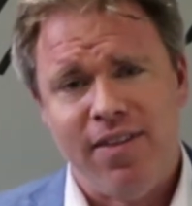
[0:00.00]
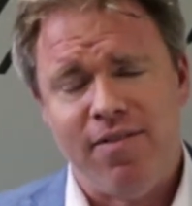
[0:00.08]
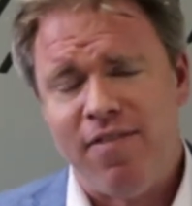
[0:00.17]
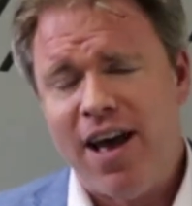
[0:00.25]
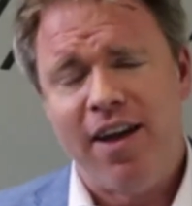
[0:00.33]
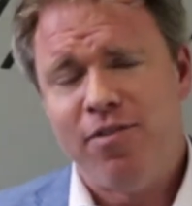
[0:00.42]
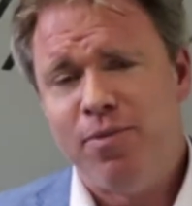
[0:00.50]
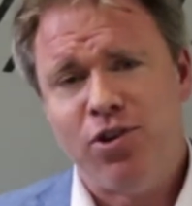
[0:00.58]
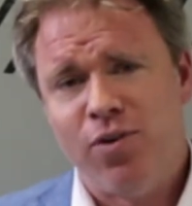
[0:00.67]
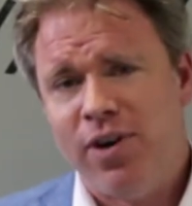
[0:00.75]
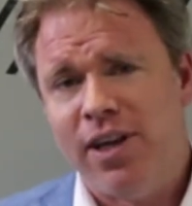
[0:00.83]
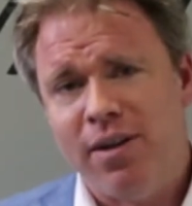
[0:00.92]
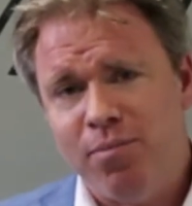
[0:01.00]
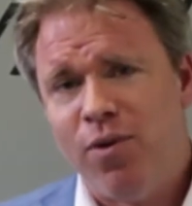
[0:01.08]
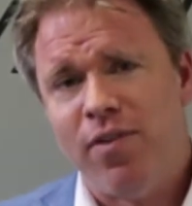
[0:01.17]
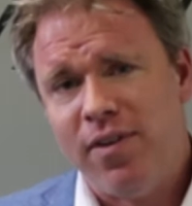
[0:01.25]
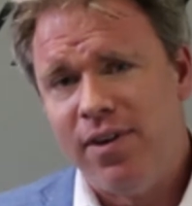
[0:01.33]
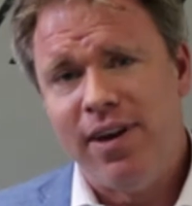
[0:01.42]
The vast majority,
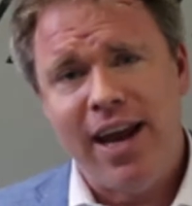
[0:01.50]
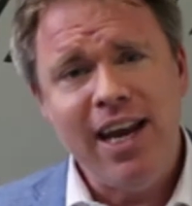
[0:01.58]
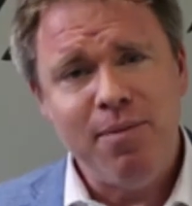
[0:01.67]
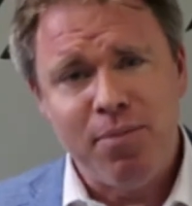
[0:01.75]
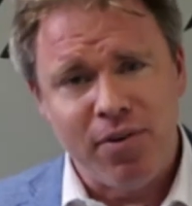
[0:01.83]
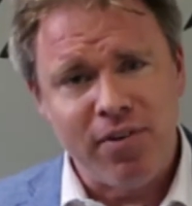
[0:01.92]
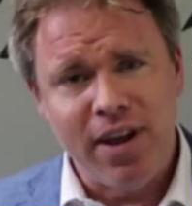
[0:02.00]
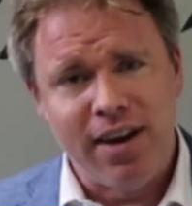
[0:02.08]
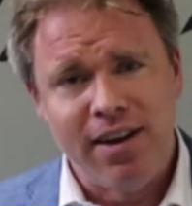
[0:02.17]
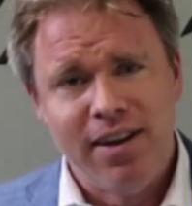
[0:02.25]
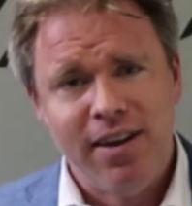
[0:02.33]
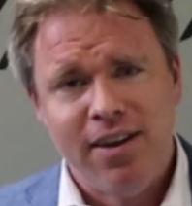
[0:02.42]
more than 80%,